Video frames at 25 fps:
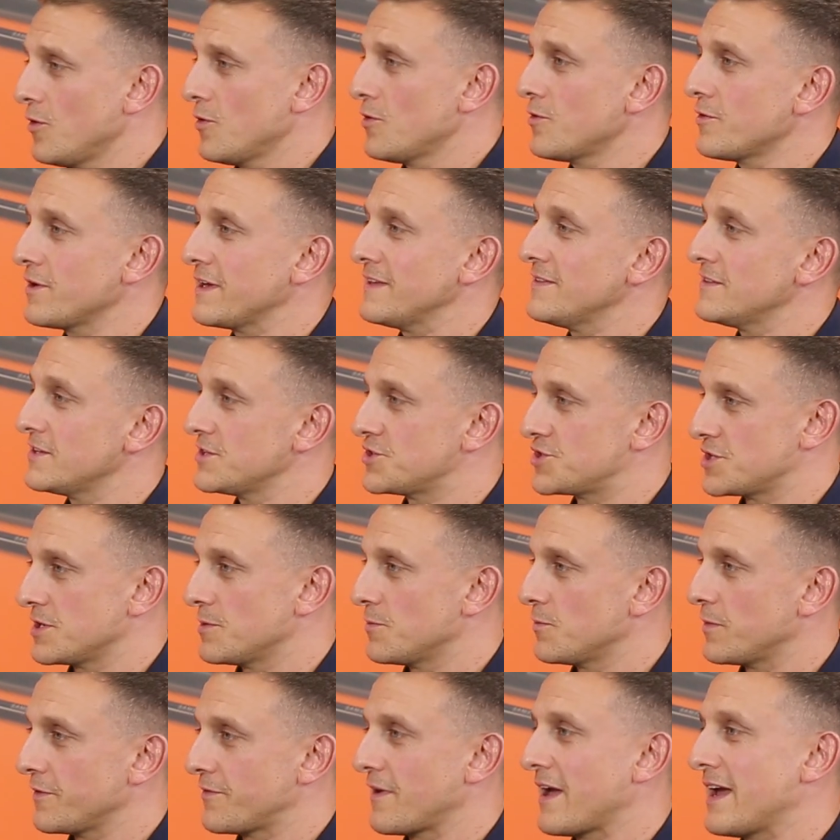or in the
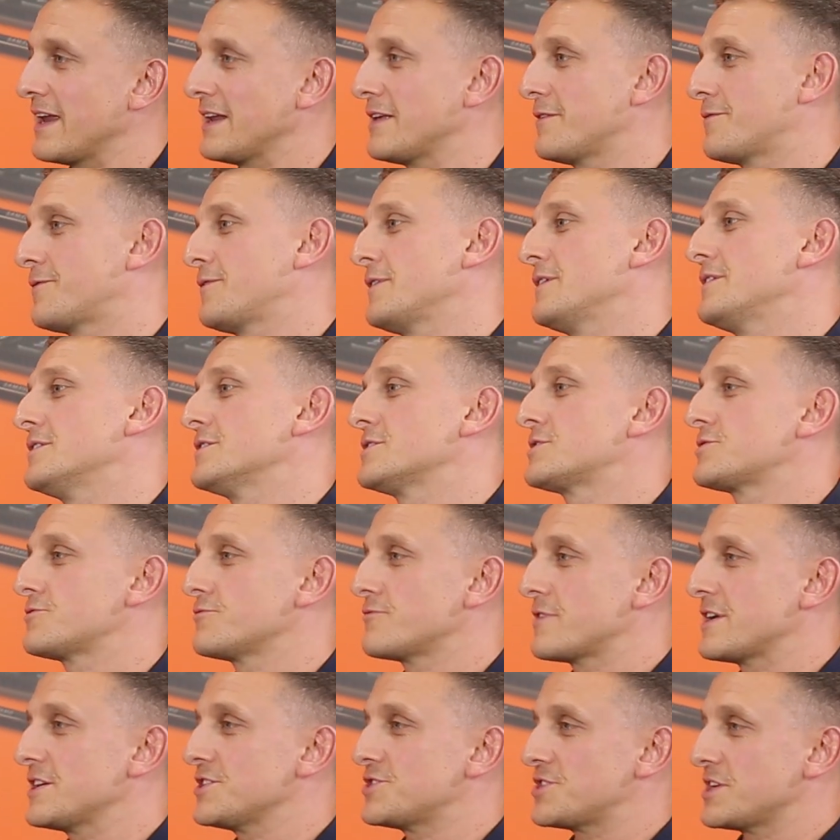gym with any fitness
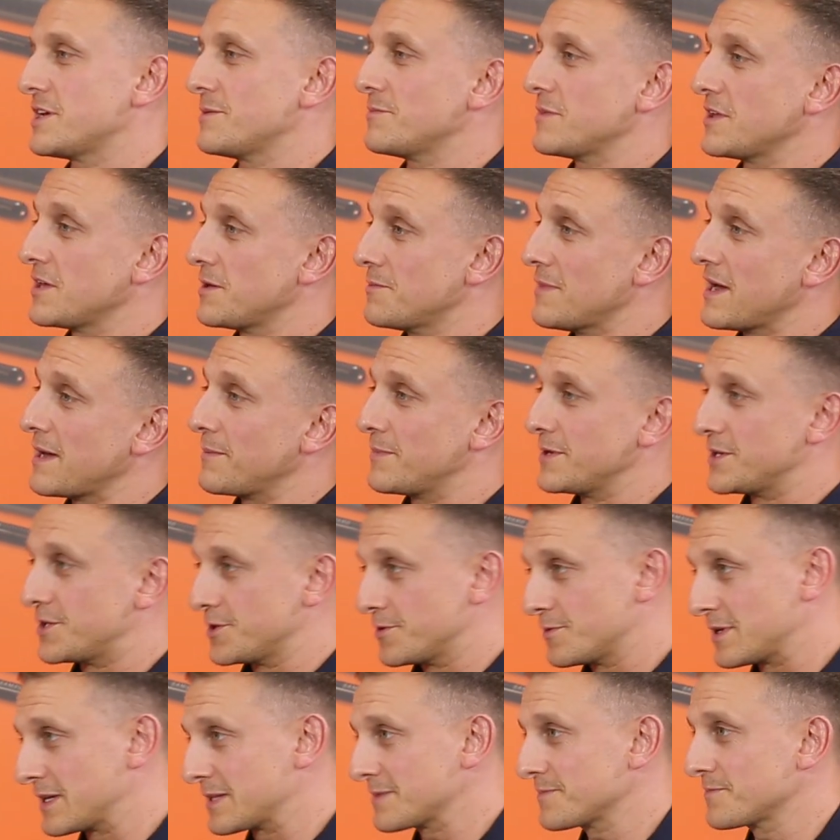regime that you may be
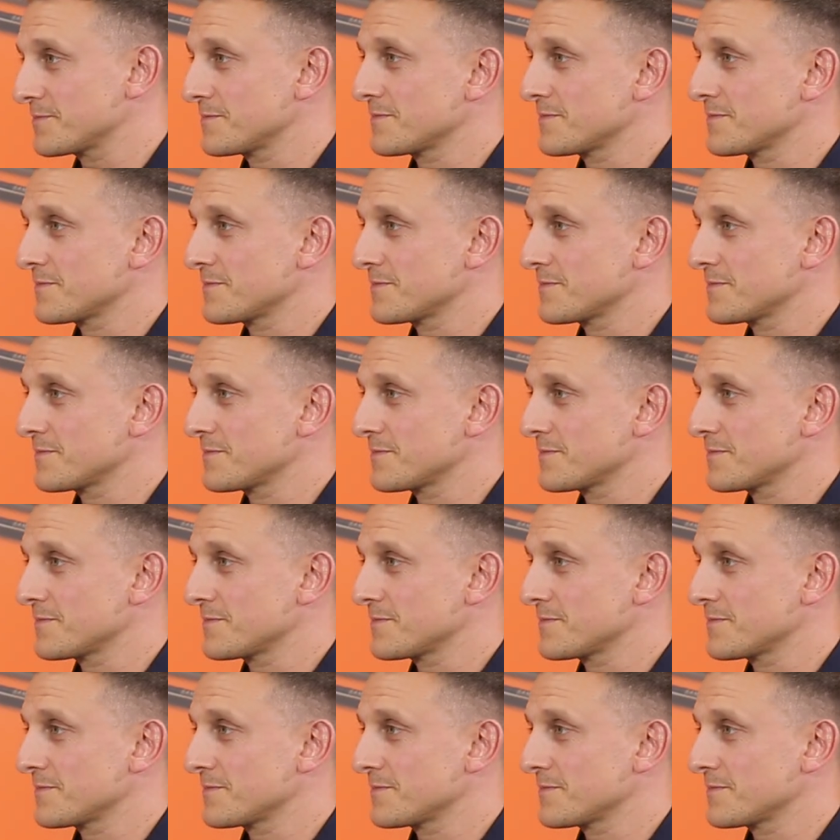doing.